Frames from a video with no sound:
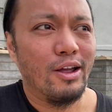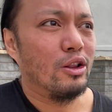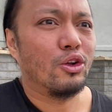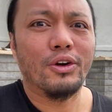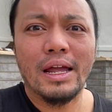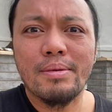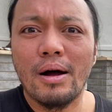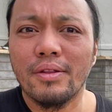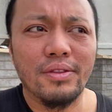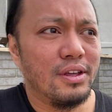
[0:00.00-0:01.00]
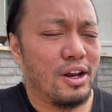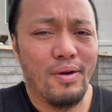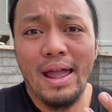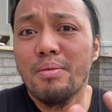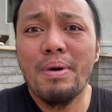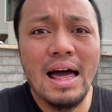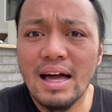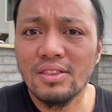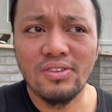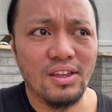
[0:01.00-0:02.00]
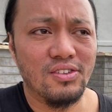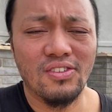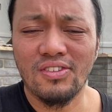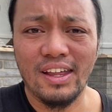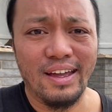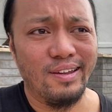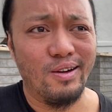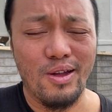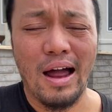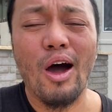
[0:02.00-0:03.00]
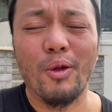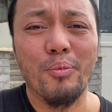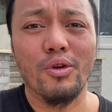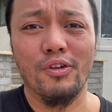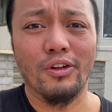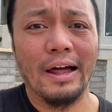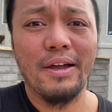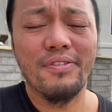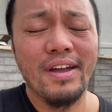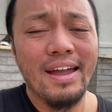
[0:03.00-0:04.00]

You're learning about, empaths and just how to improve your life.